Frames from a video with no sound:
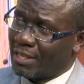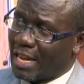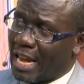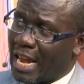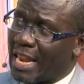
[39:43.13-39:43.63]

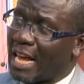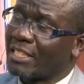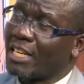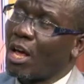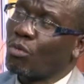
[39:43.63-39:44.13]
And
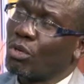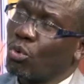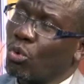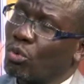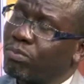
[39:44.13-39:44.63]
that's how the
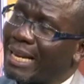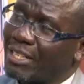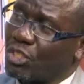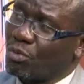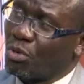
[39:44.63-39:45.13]
Lord
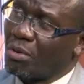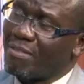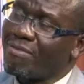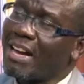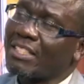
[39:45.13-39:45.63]
placed me on
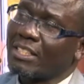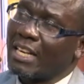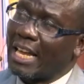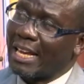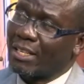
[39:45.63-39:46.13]
a fast
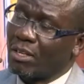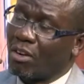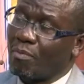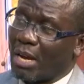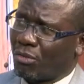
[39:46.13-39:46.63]
lane
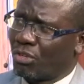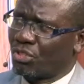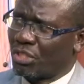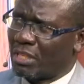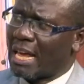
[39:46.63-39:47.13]
of my
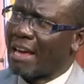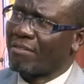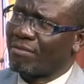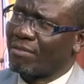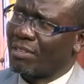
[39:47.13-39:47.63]
Christian
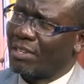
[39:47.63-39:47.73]
life.